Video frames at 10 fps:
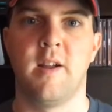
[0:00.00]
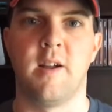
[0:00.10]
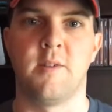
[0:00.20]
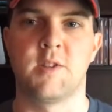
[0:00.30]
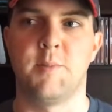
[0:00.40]

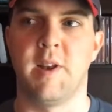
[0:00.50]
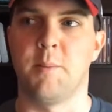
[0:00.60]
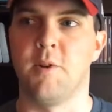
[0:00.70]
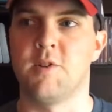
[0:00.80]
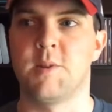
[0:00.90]
I was
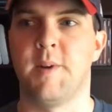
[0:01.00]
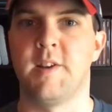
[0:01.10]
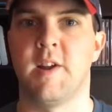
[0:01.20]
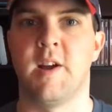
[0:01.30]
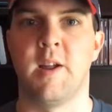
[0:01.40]
spending most of my
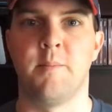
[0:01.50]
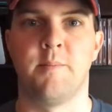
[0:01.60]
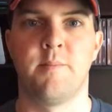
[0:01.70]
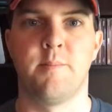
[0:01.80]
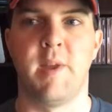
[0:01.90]

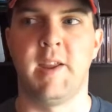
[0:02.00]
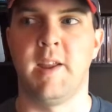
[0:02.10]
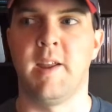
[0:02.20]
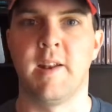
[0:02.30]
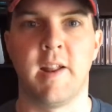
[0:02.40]
time
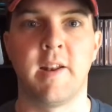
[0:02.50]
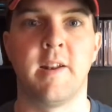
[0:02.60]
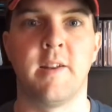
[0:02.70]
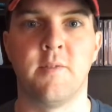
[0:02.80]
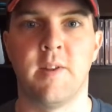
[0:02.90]
making and
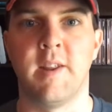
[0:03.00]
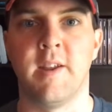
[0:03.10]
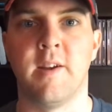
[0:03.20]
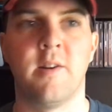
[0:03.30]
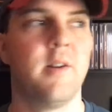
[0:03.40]
editing
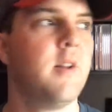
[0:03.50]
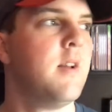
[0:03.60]
video.